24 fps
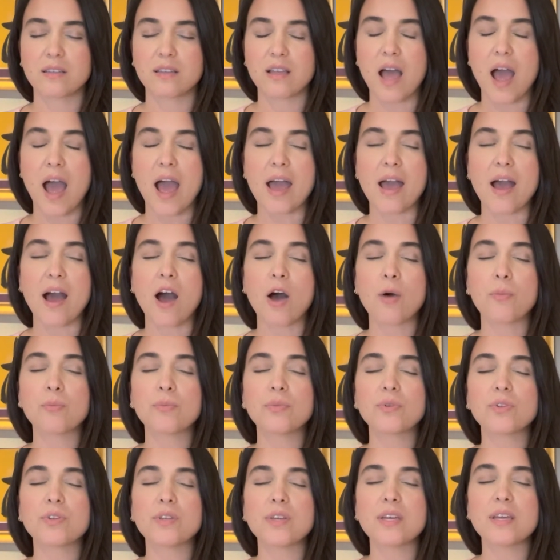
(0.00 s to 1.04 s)
I
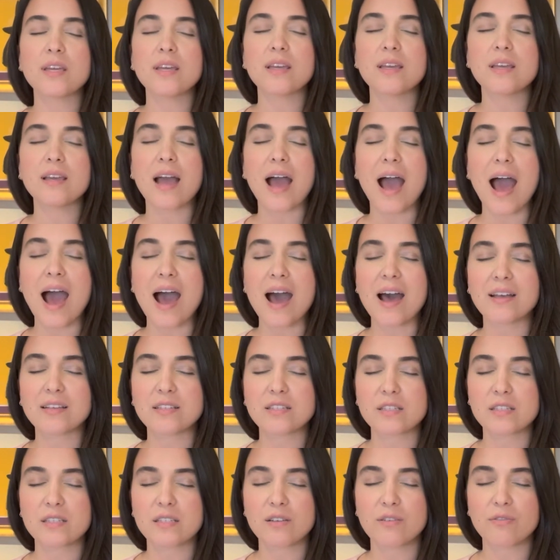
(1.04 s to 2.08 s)
humbly
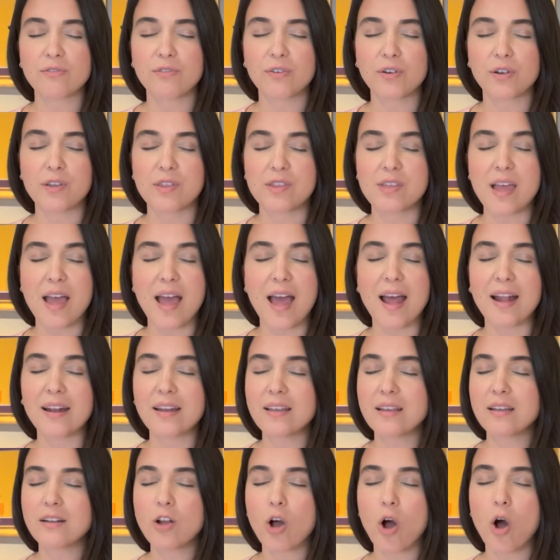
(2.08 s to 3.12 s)
ask for
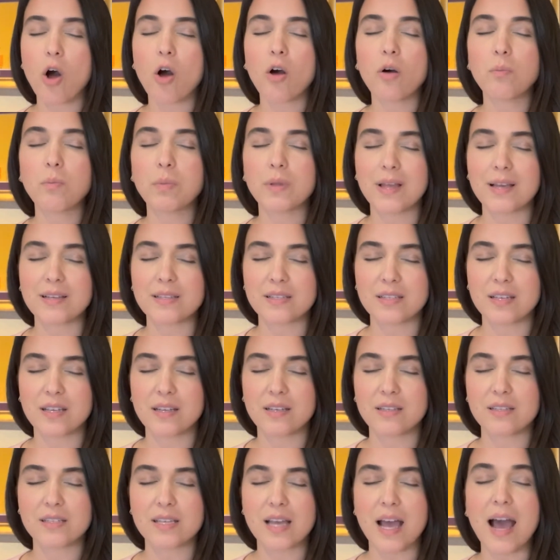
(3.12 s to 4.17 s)
any and all
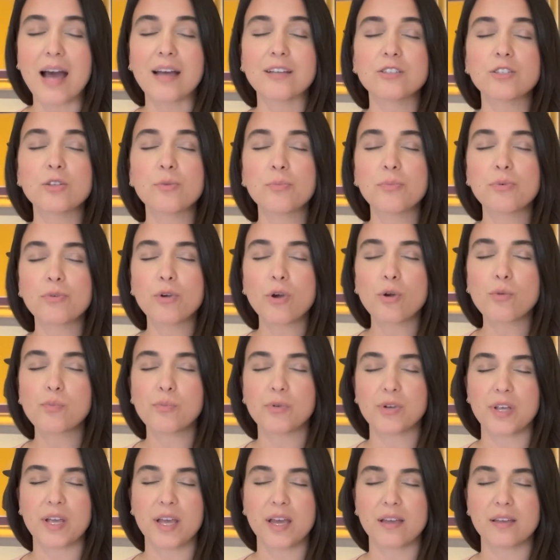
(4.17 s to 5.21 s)
blessings as
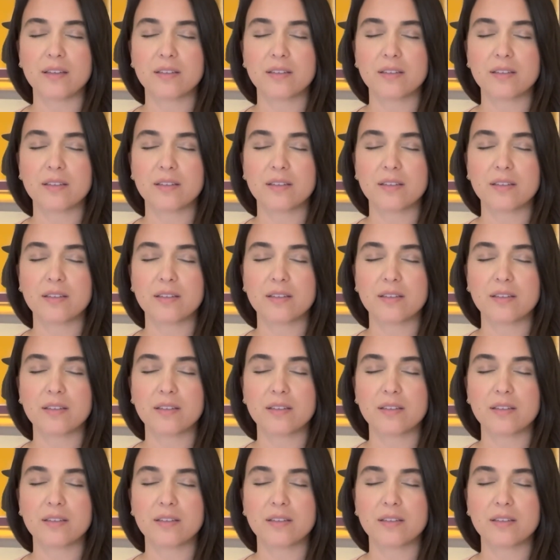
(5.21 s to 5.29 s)
appropriate